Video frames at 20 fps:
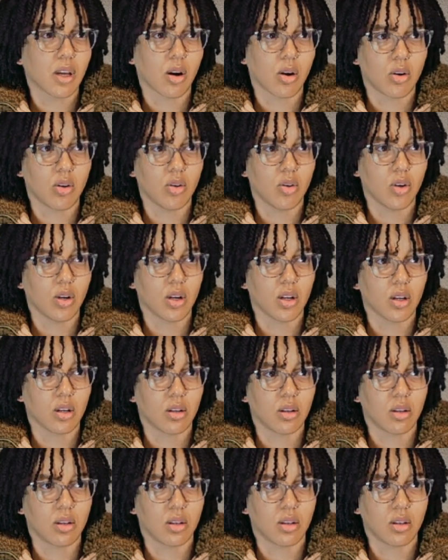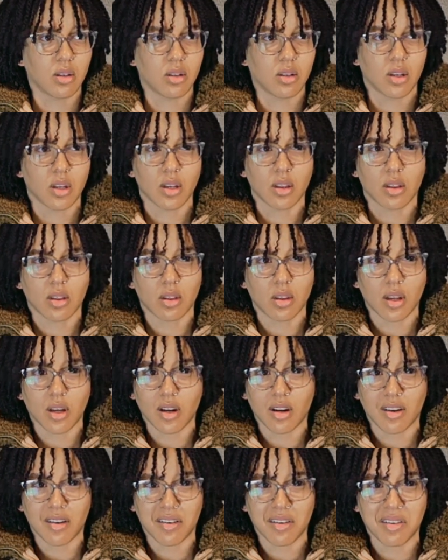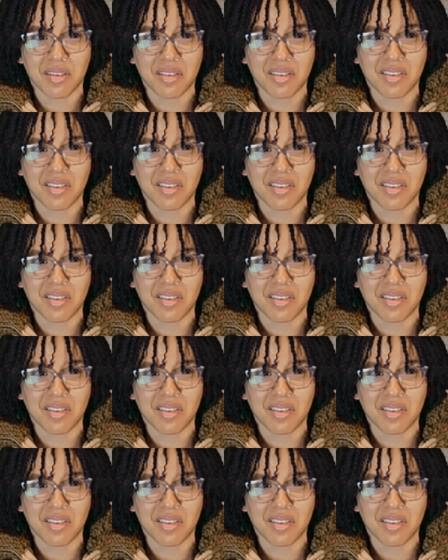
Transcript: How are you gonna get there?